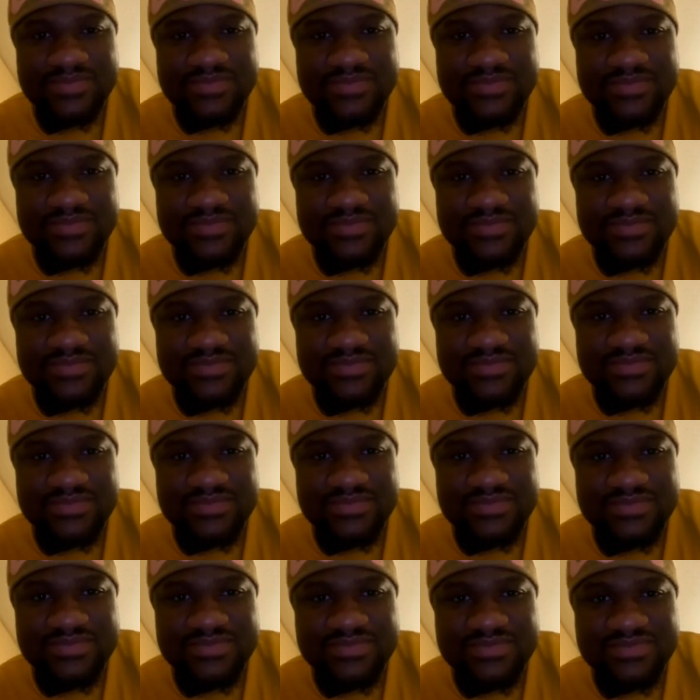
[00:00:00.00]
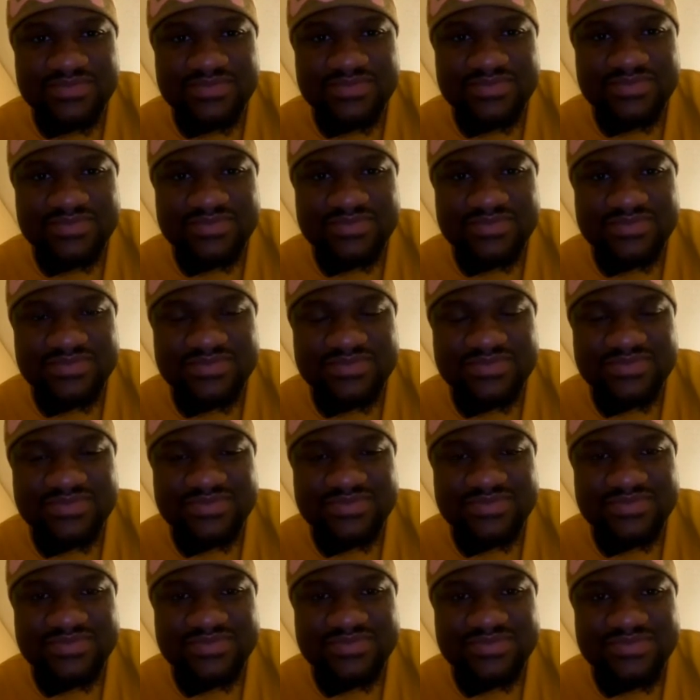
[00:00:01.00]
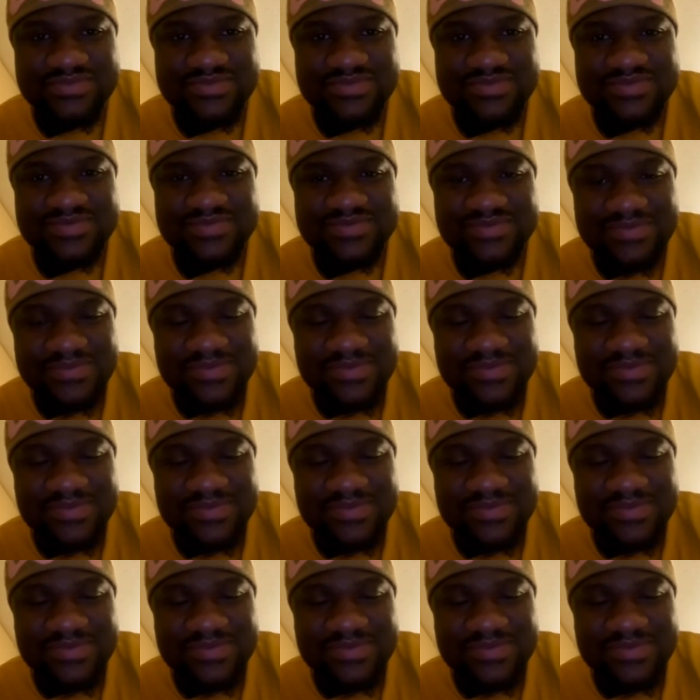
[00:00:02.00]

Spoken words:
The person shown says nothing.